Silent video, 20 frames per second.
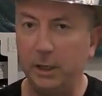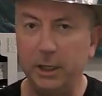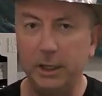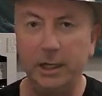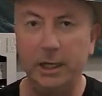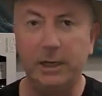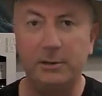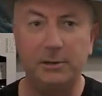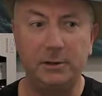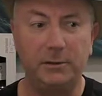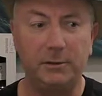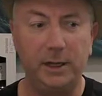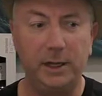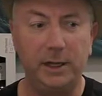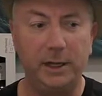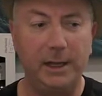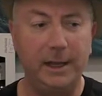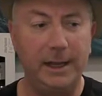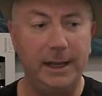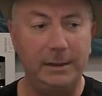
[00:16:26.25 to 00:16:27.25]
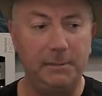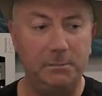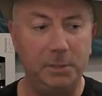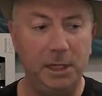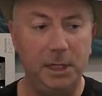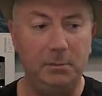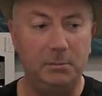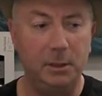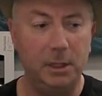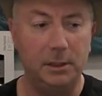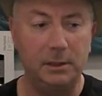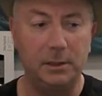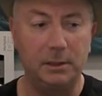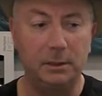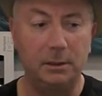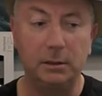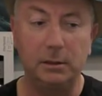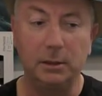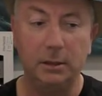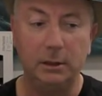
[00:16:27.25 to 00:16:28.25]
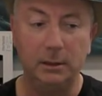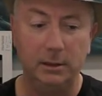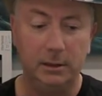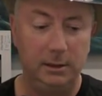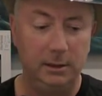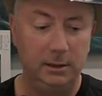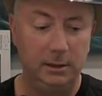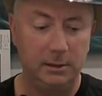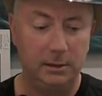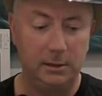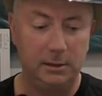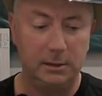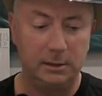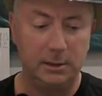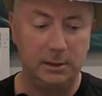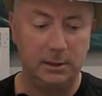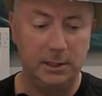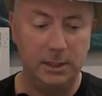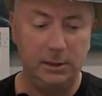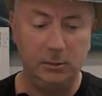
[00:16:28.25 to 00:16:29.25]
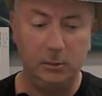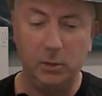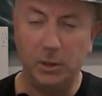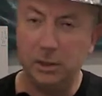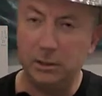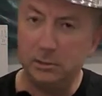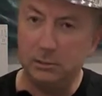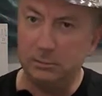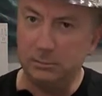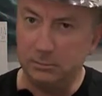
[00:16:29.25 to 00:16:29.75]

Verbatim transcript: I'm gonna have to find a high peat monster to see what